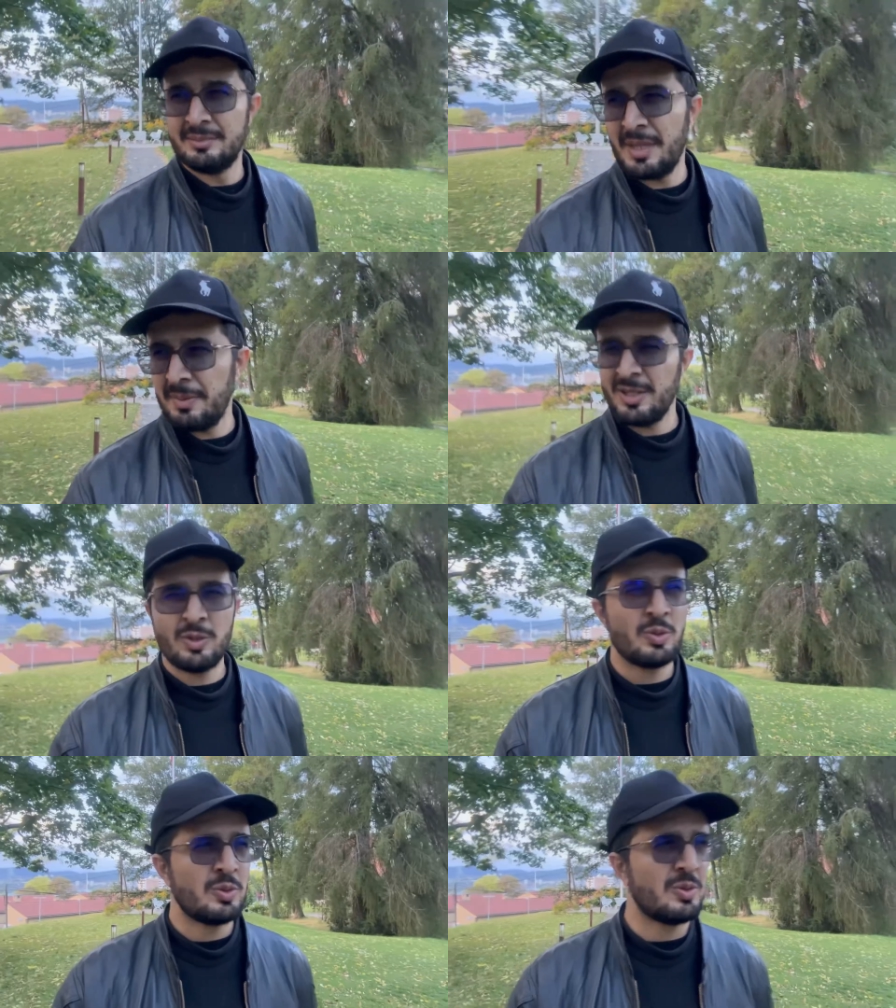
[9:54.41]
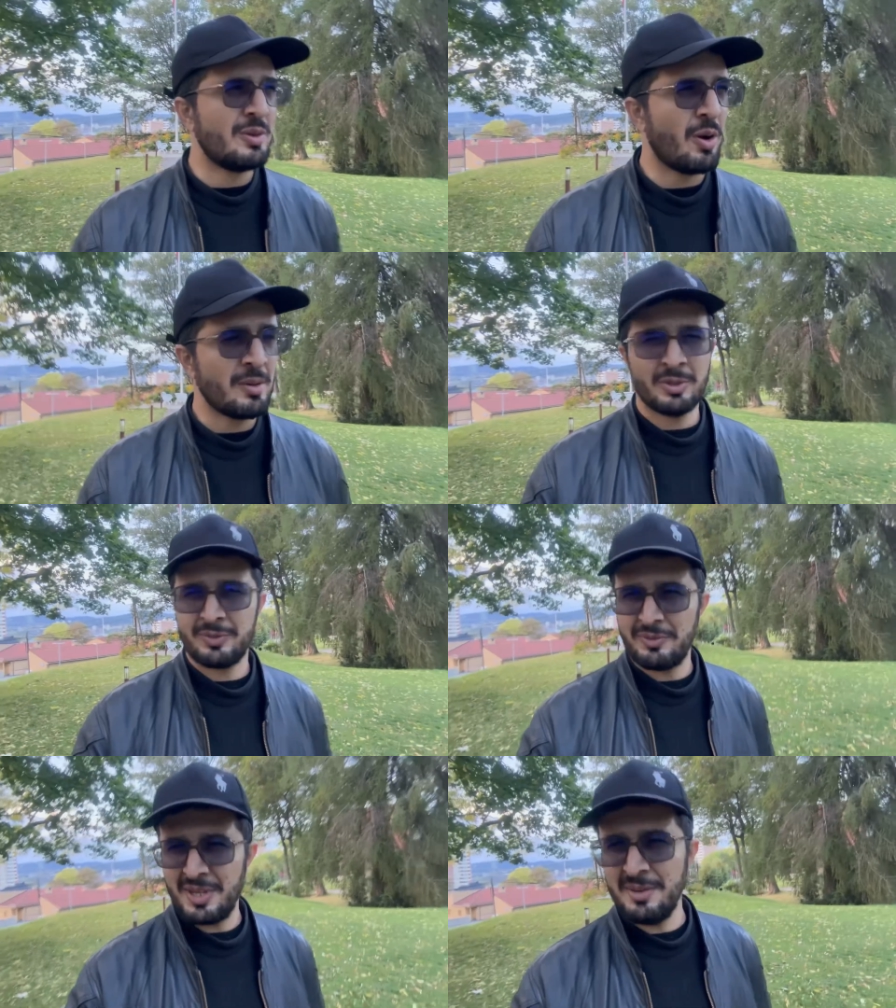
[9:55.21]
maybe almost
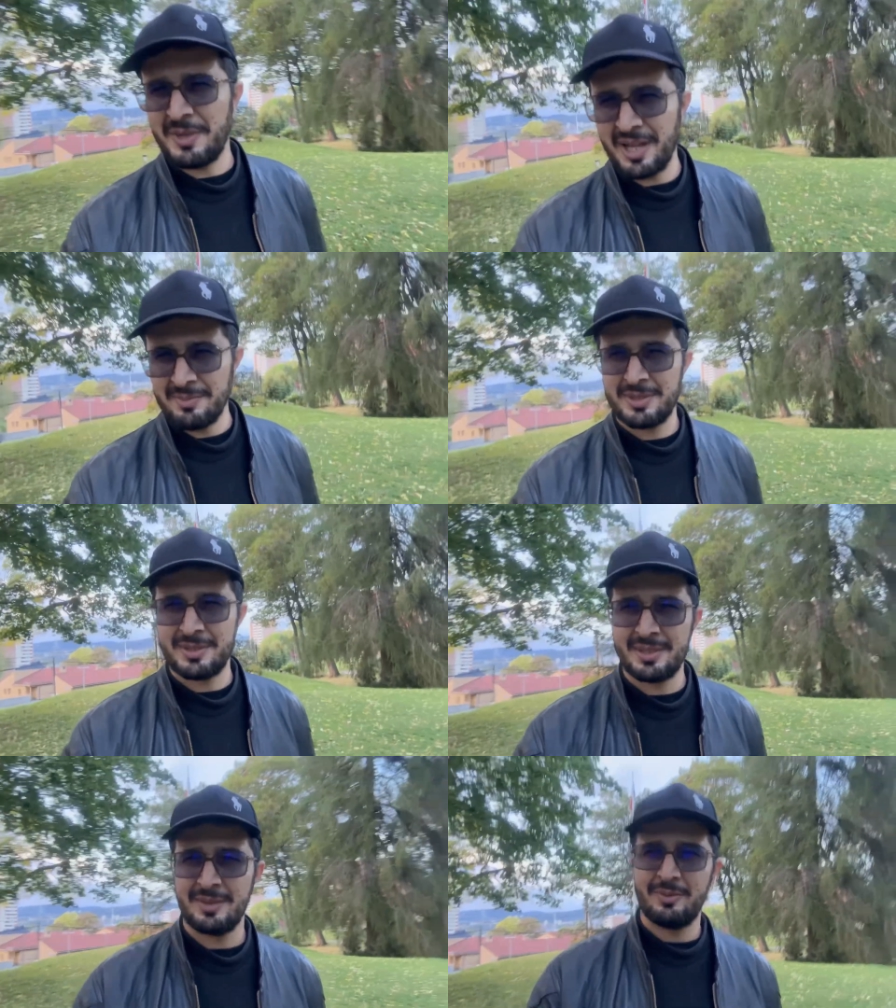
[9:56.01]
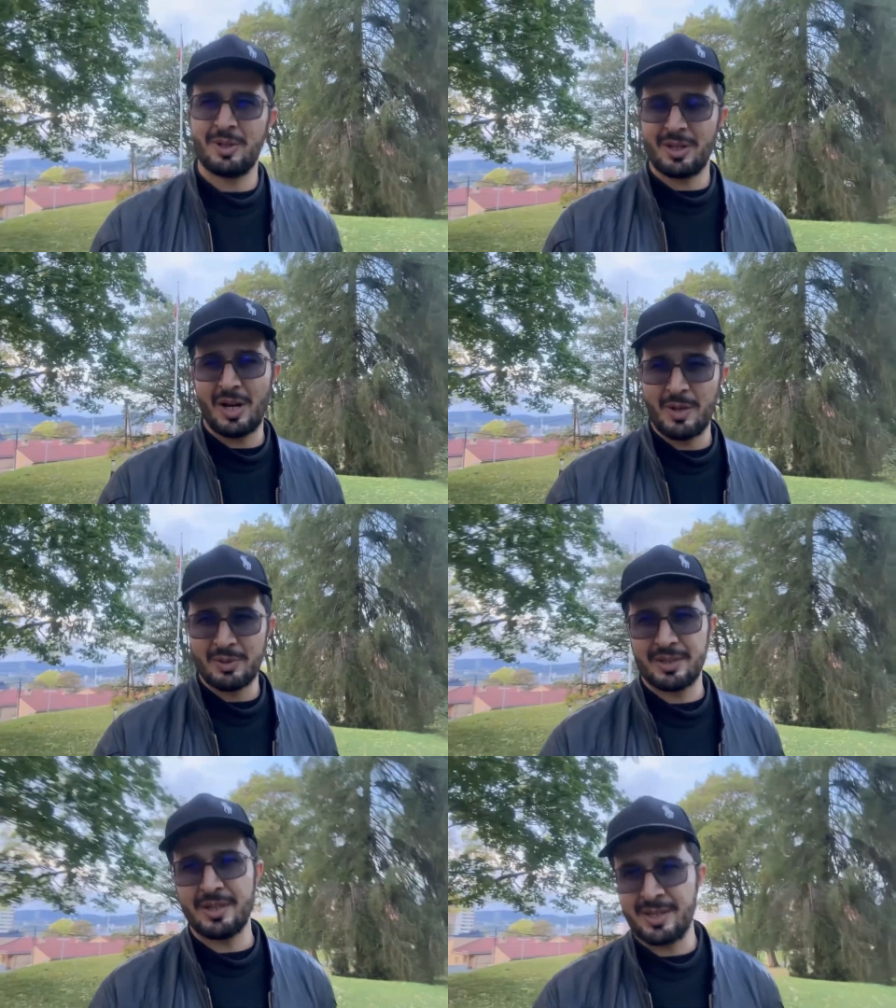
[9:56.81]
15 times what I
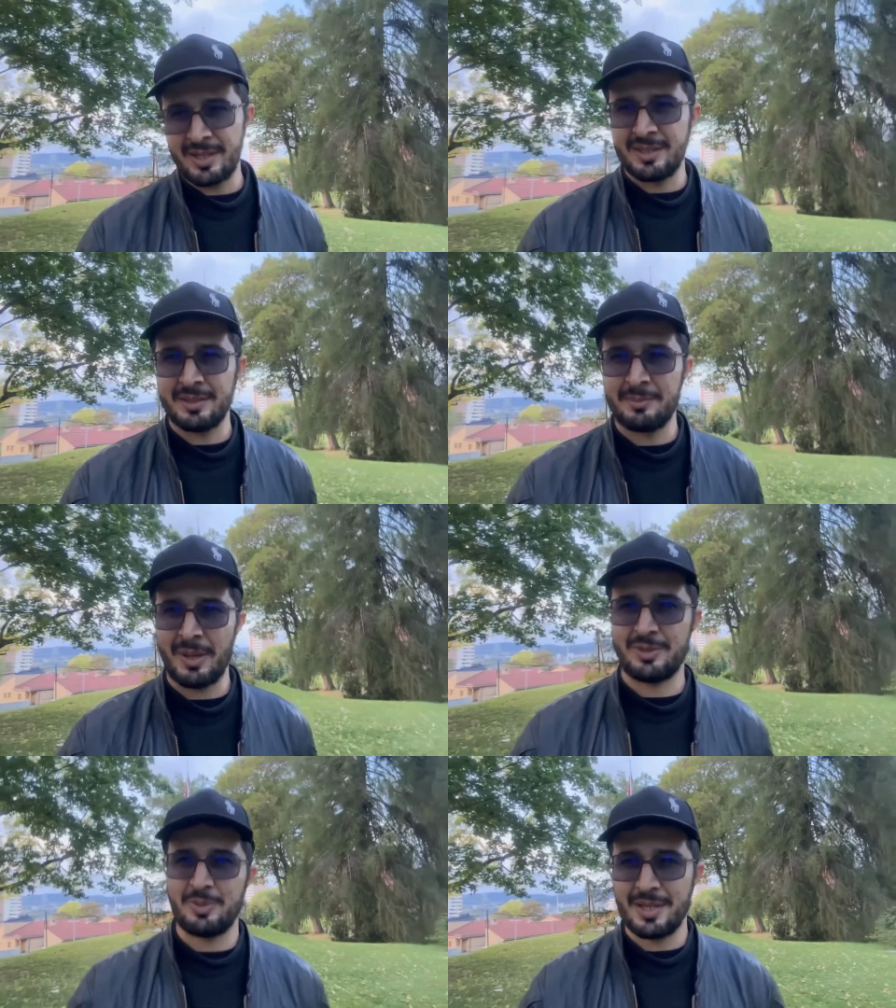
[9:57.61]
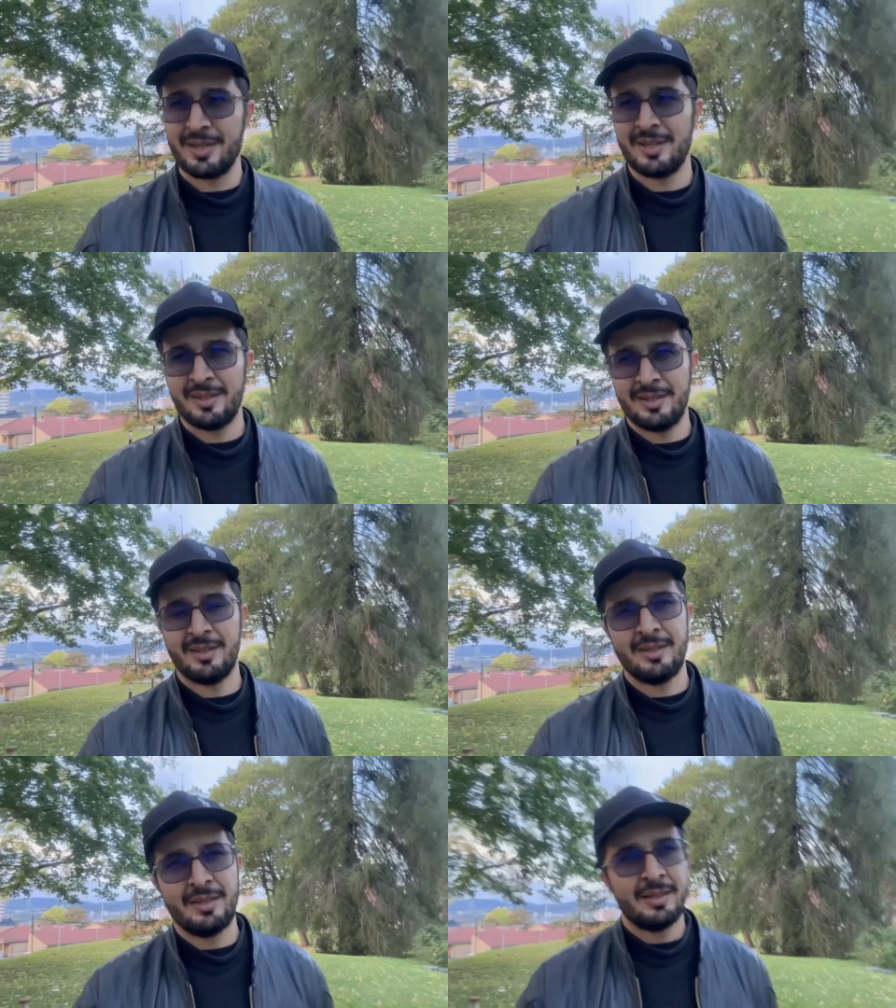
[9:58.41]
was earning in Bestway.
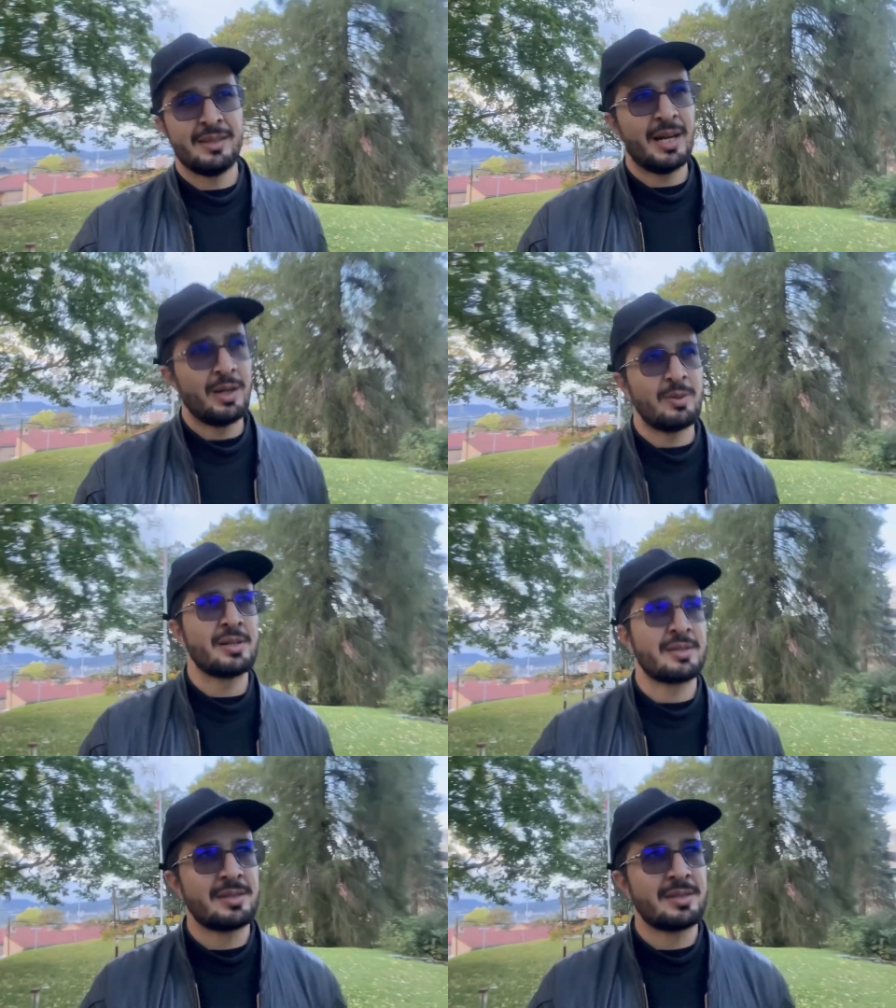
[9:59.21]
that was